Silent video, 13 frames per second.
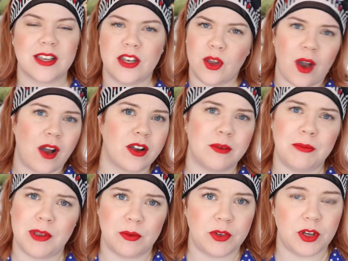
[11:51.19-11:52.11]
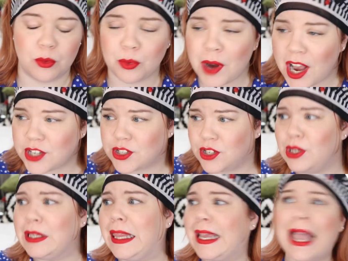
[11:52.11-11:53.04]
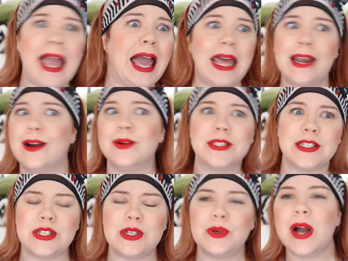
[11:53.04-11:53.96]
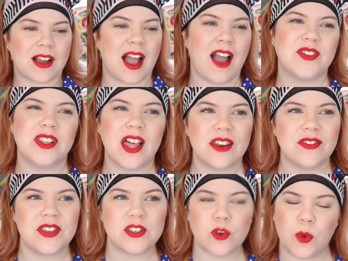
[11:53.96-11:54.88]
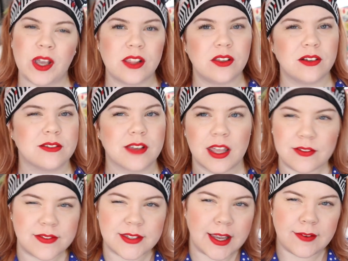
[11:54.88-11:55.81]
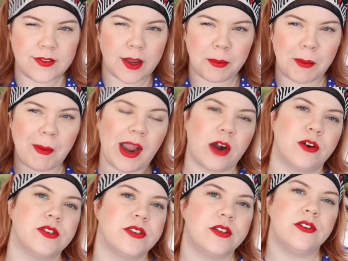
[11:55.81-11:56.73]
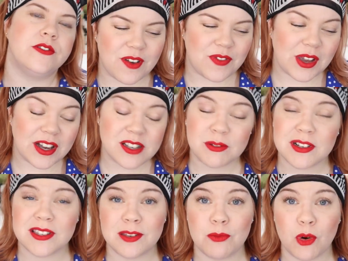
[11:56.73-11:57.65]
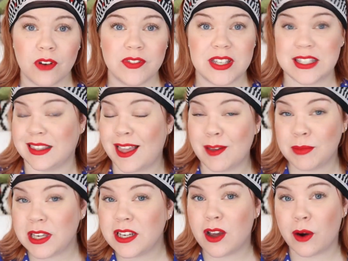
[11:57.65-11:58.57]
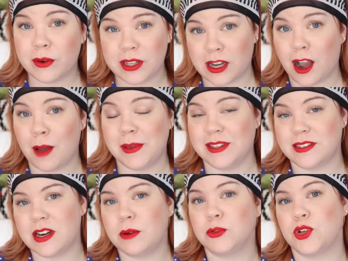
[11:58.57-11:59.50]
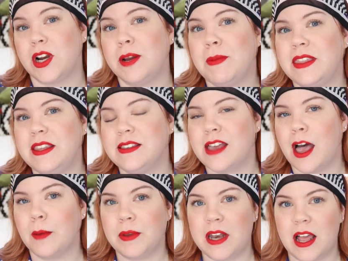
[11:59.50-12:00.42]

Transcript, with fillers: I know how it can be when you're rushed and you're like, I don't know what to do. I have a lot of these quick looks kind of saved up in my arsenal. So if you guys want to see more of these, let me know in the comments and I will try to make these happen.